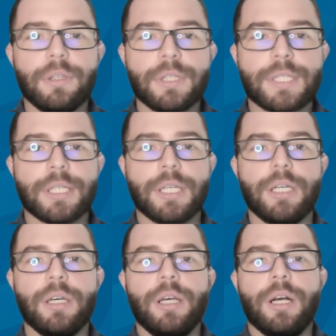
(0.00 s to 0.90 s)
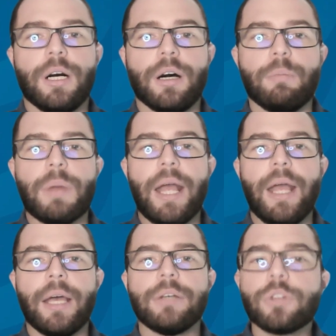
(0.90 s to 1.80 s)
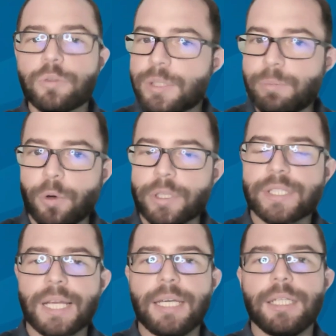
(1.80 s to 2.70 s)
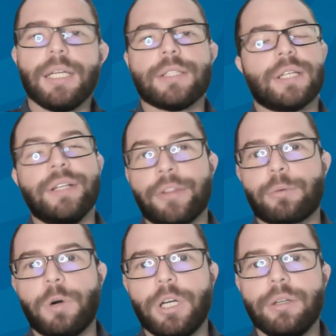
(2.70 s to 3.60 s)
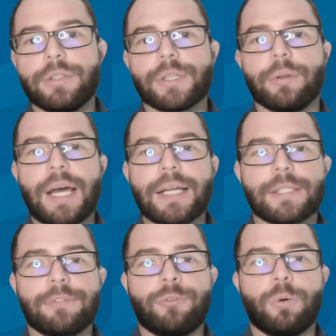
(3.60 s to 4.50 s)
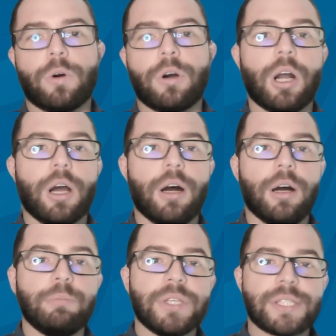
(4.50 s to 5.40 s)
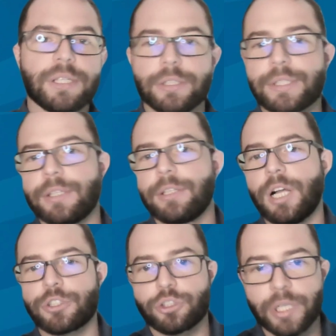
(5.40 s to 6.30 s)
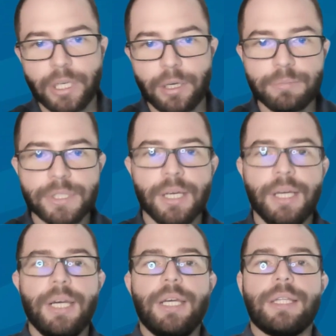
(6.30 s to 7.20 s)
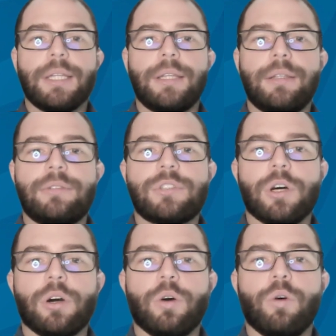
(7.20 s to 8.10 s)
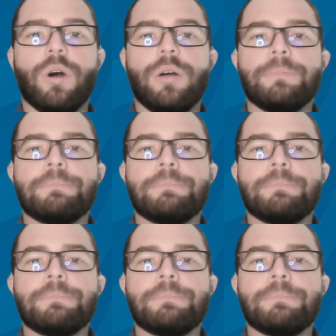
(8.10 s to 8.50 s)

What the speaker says: C. Endospore staining is another one. So, that's for Bacillus and Clostridiums. So,